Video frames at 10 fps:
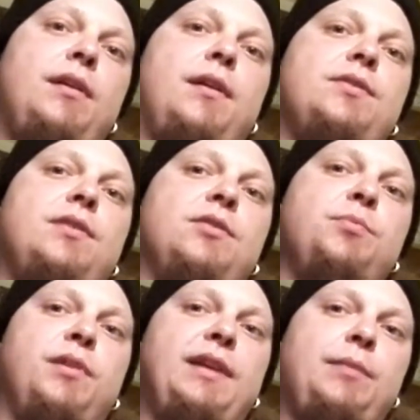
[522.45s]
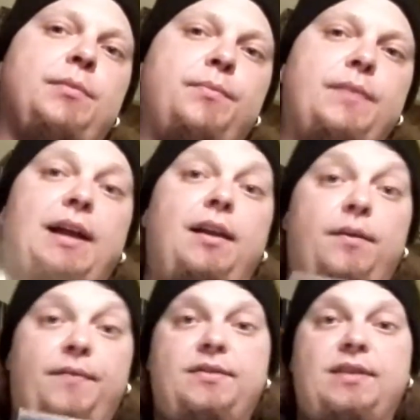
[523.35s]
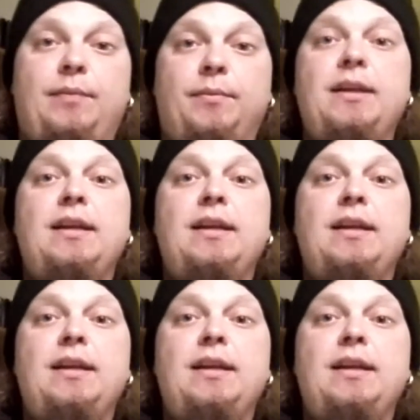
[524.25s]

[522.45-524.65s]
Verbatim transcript: Ozzy Osbourne album. I love this album.